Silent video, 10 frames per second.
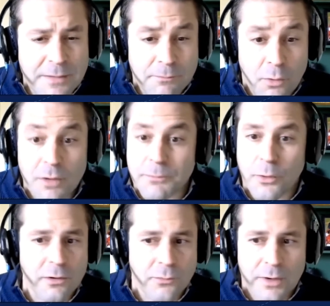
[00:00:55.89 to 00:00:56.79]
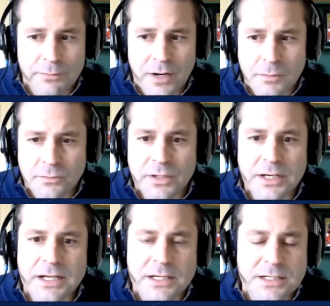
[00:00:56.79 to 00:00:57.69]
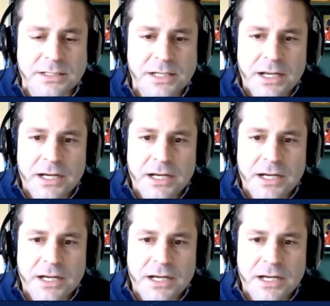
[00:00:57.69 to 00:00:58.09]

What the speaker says: more important way probably, is